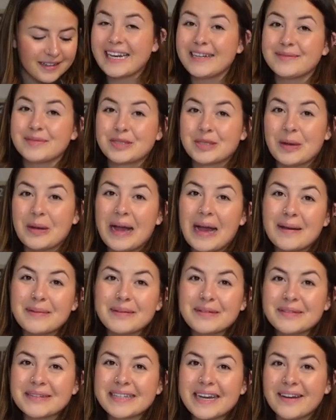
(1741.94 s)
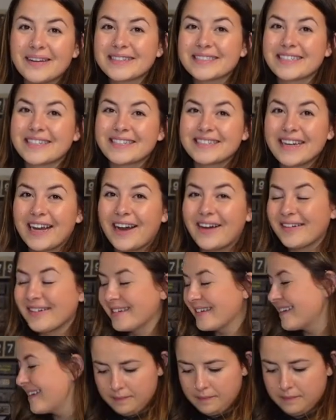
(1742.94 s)
and I'm so happy with how it turned
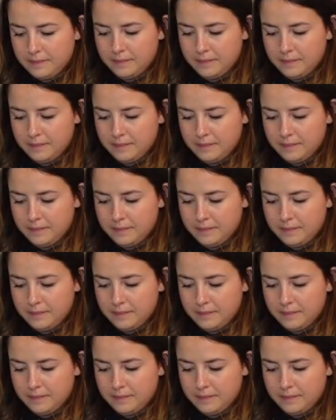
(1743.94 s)
out.